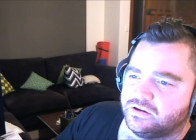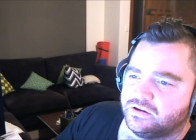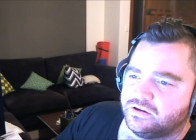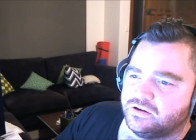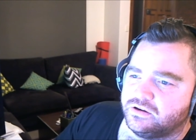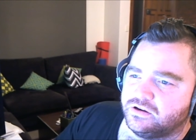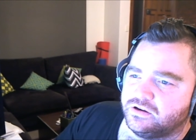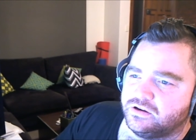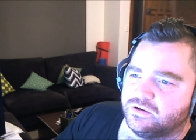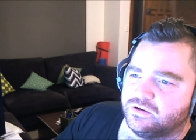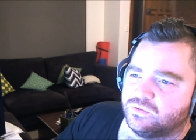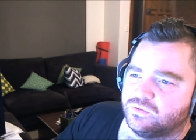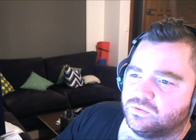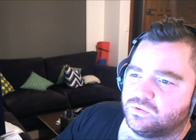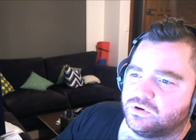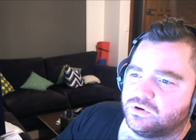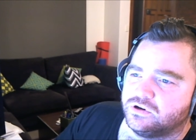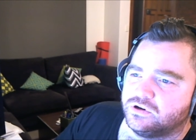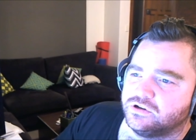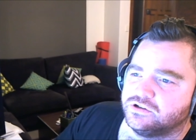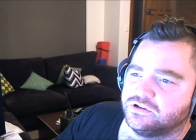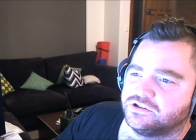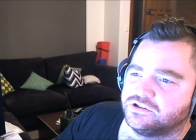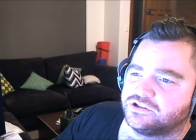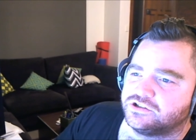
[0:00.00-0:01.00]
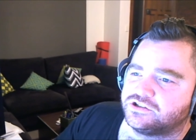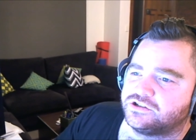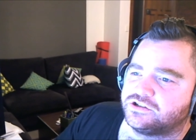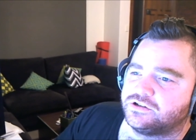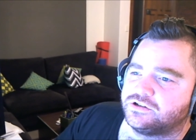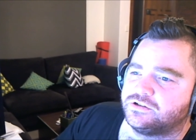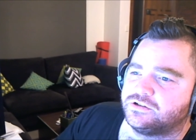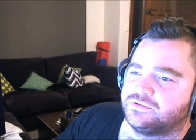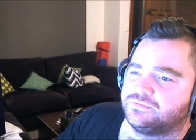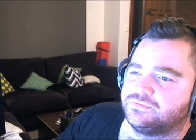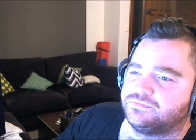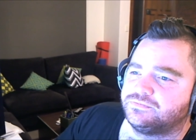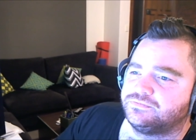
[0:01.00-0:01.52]
It was
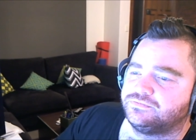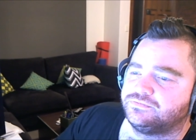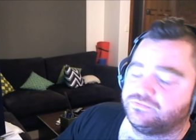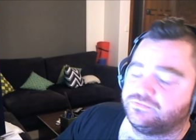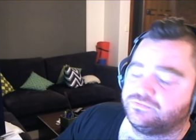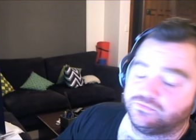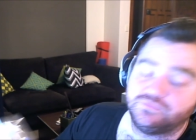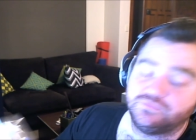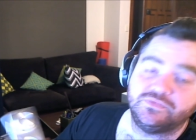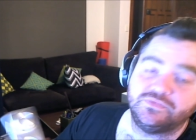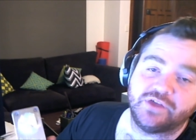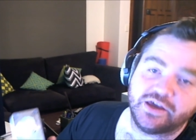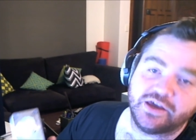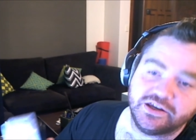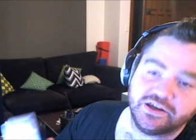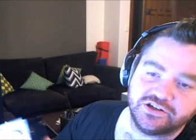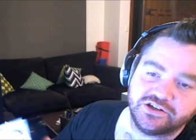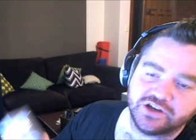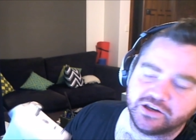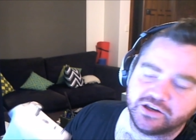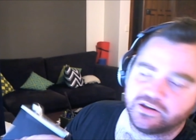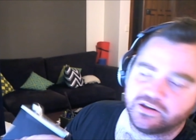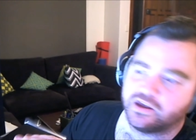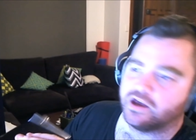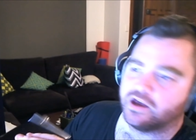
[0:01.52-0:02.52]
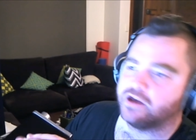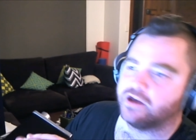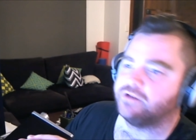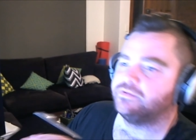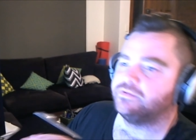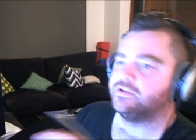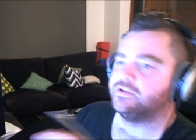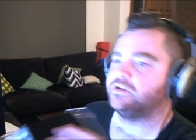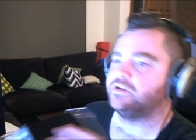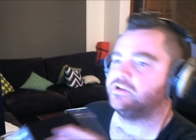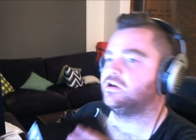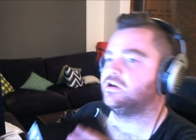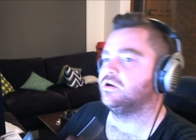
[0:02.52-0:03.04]
the E10K. There
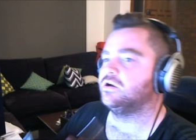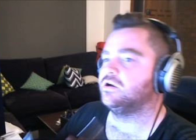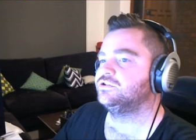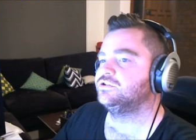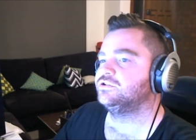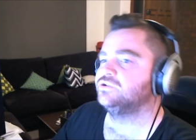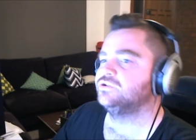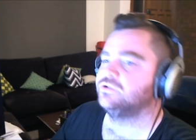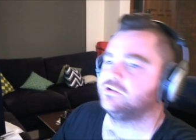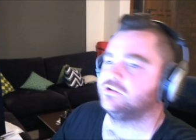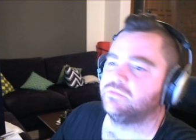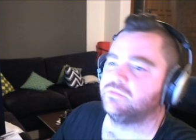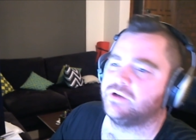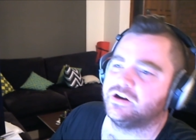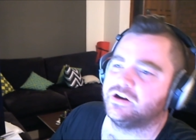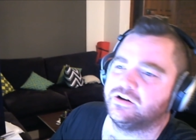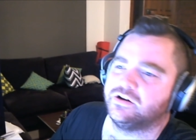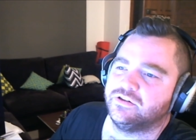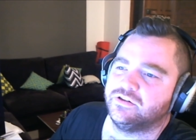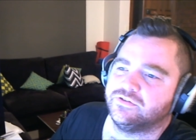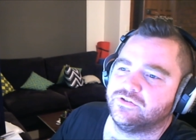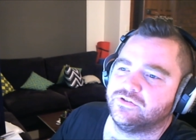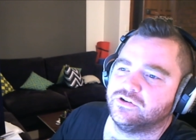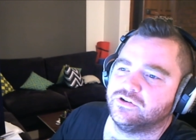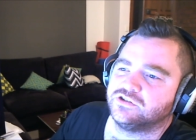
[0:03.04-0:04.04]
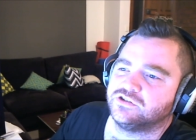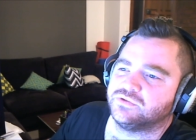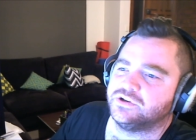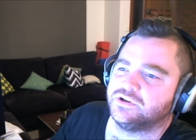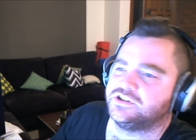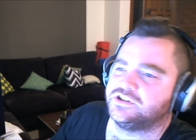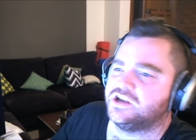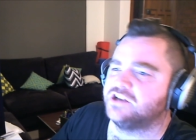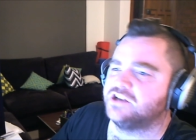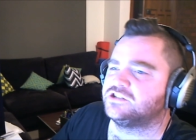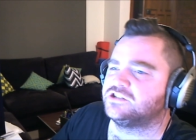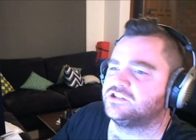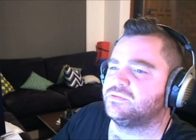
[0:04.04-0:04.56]
you go, I talked about it in the first place.
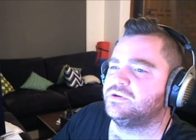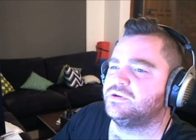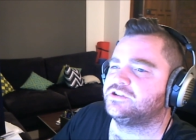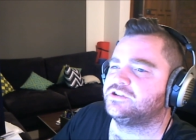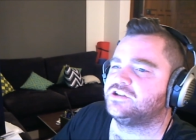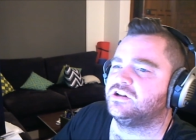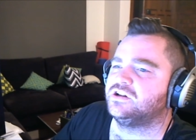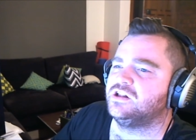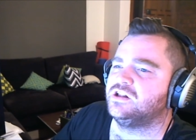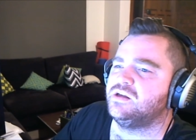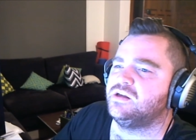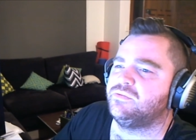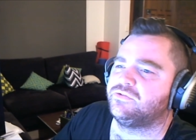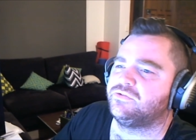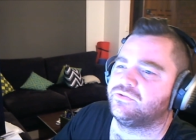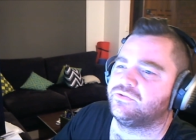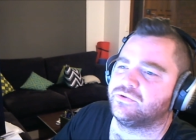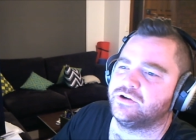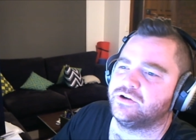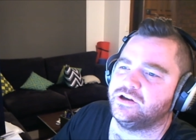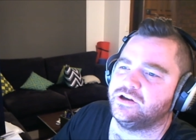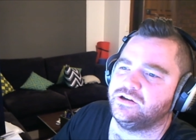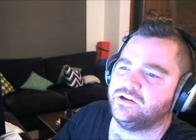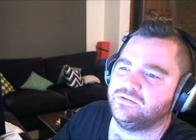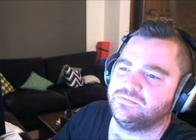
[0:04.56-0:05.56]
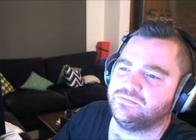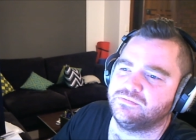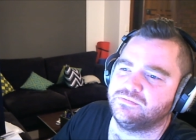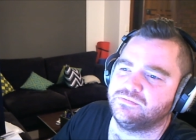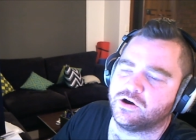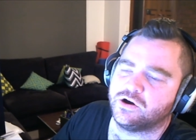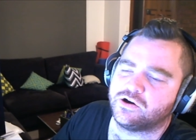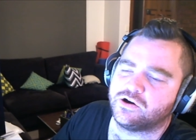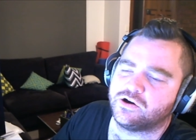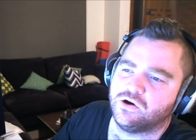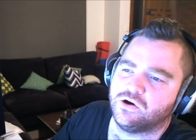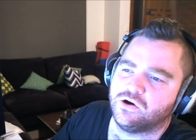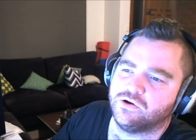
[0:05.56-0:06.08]
SMSL M3,
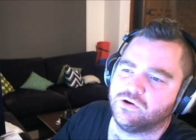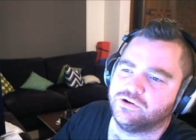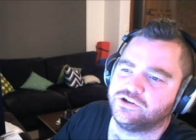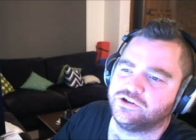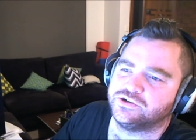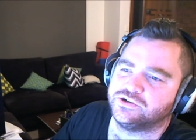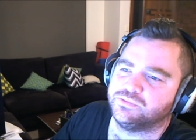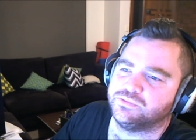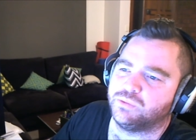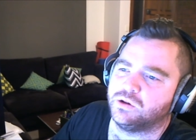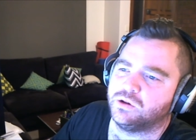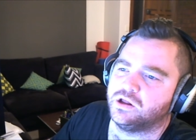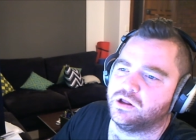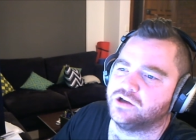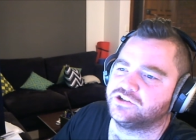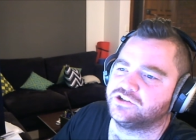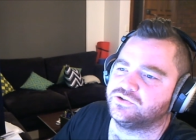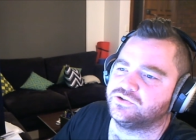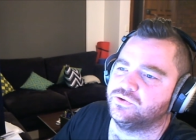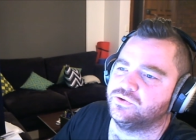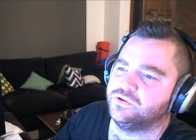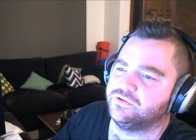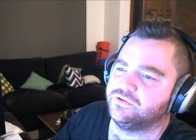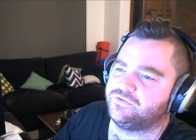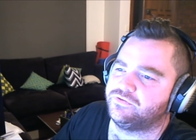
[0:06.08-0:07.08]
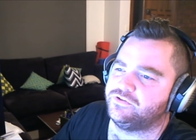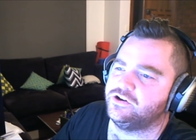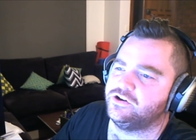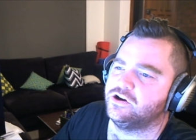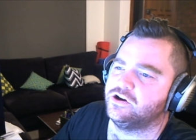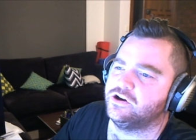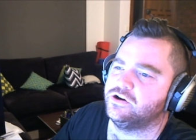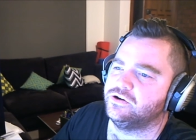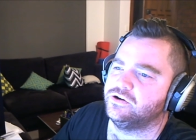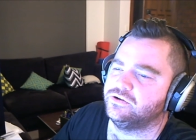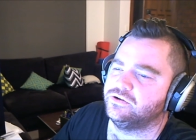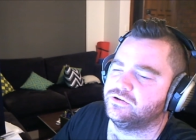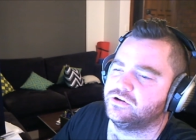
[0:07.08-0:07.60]
Mica Origin Plus, or the
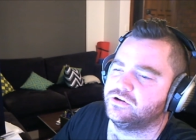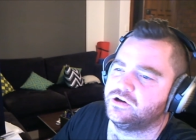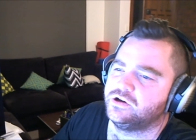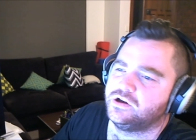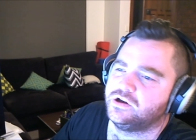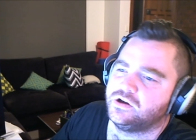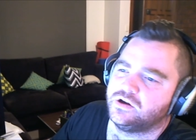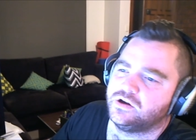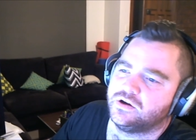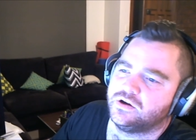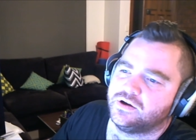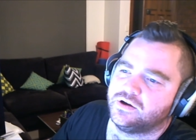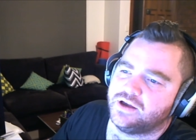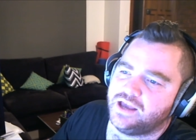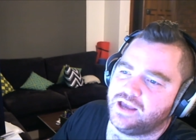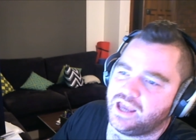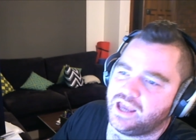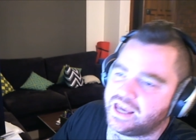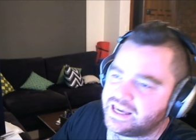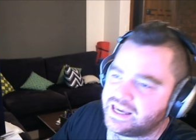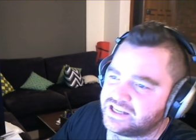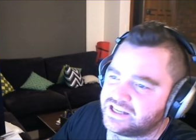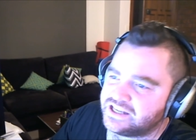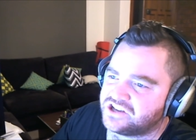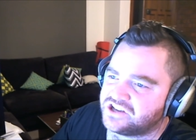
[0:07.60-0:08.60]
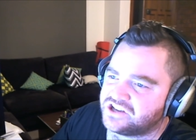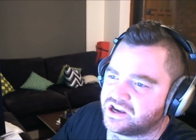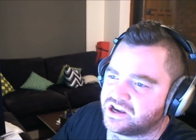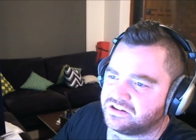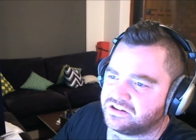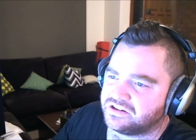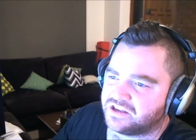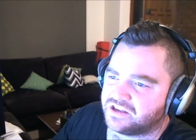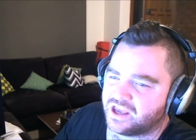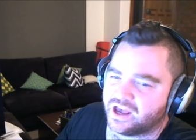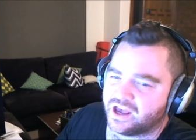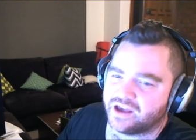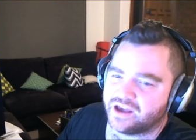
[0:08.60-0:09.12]
FIO
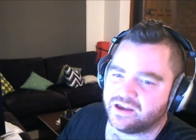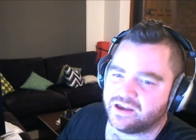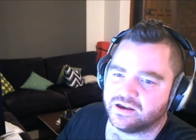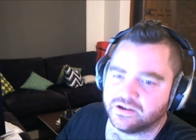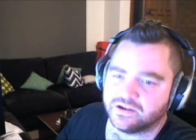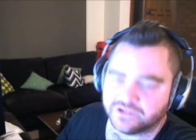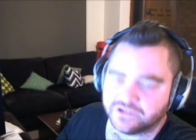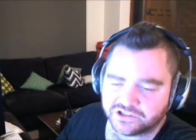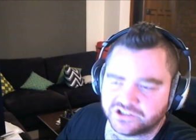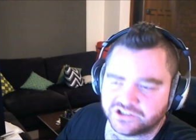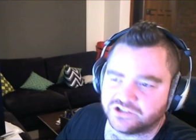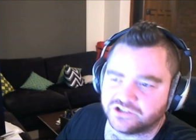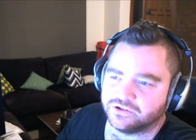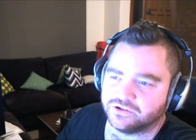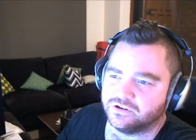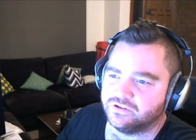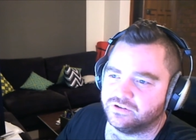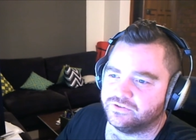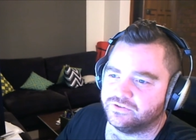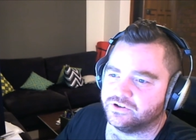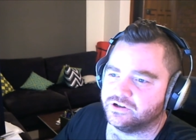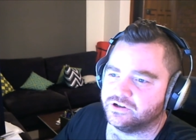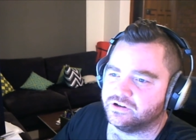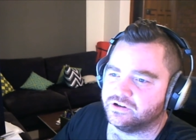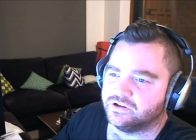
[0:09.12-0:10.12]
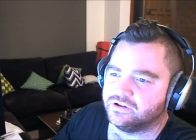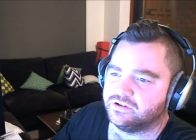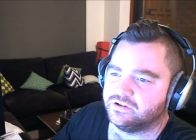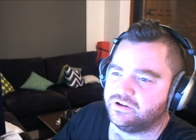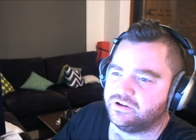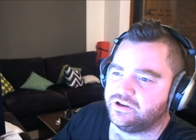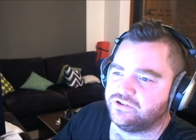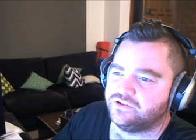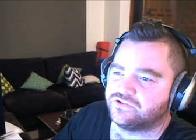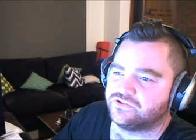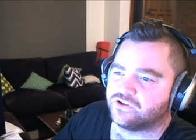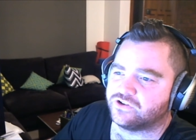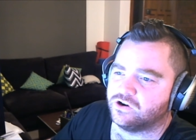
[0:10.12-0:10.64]
E10K as sort of a
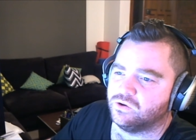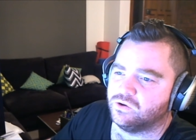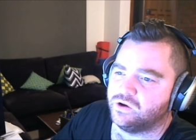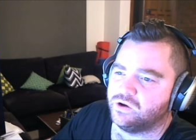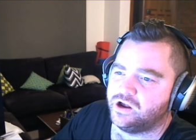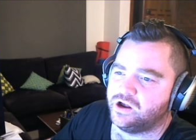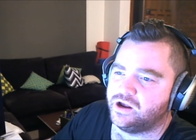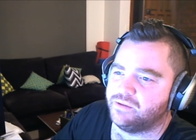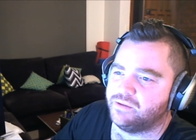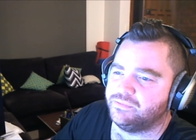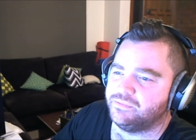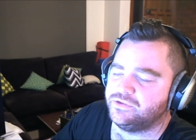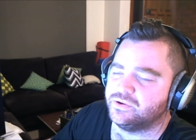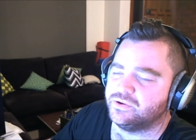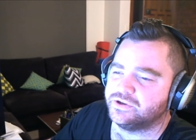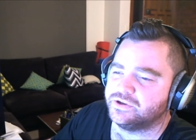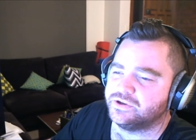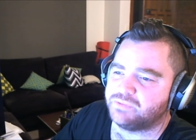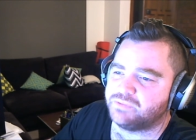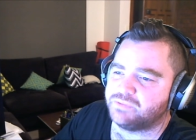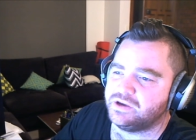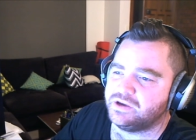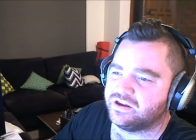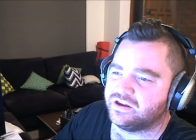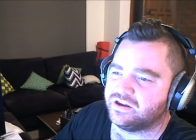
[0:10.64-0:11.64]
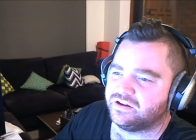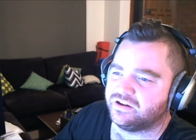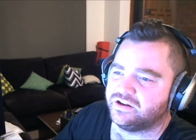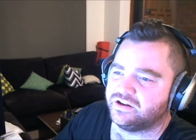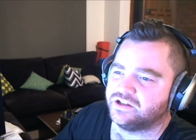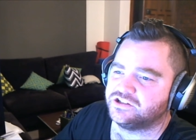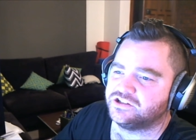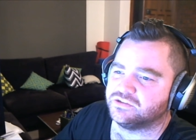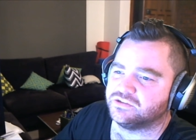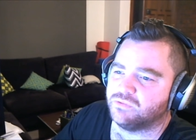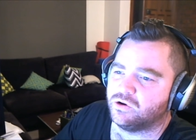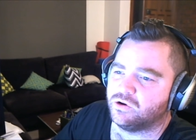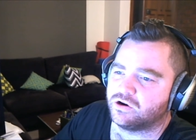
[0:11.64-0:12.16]
intro amp, USB condenser
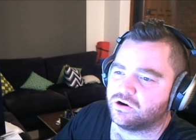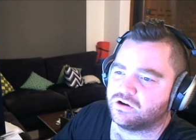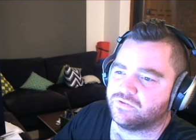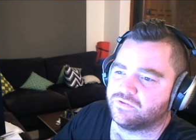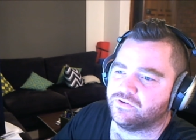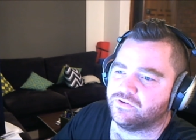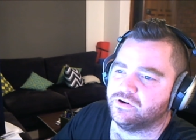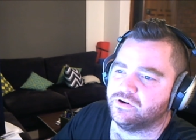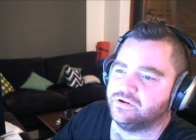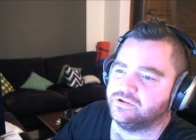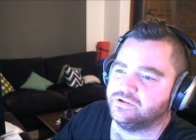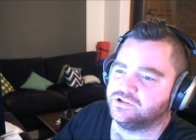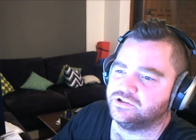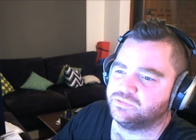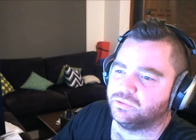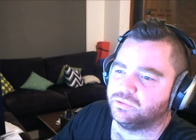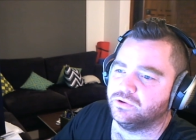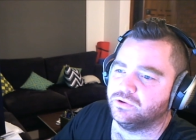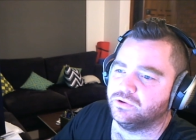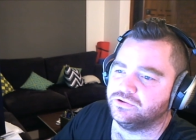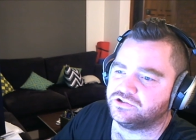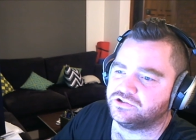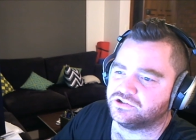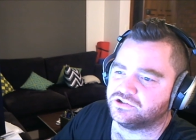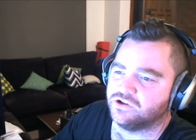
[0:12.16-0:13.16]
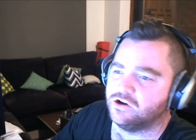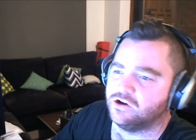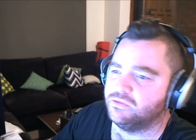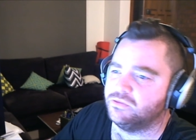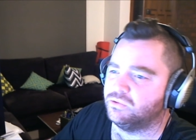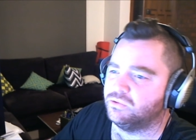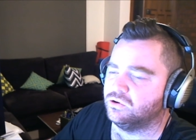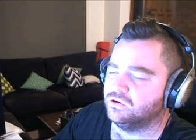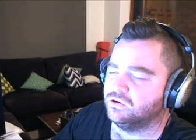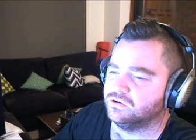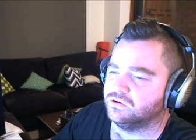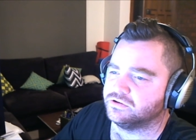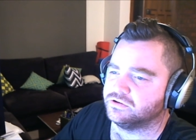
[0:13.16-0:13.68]
microphones, Blue
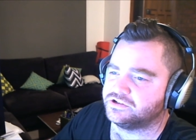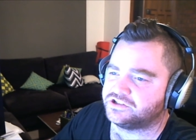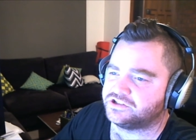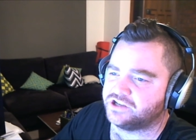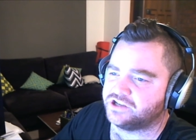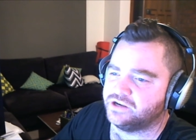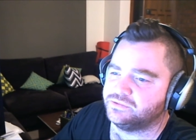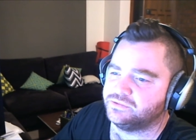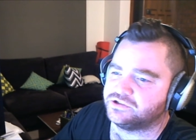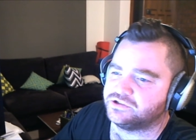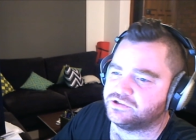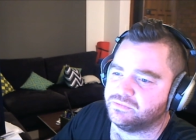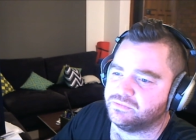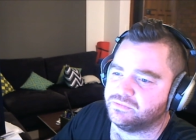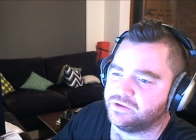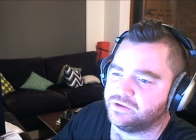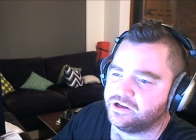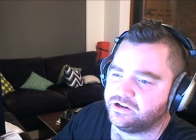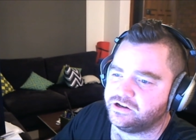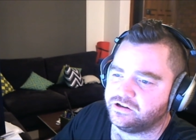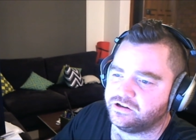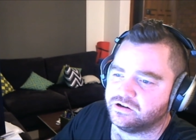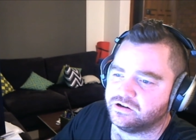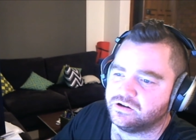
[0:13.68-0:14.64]
Snowball or a Samson Media,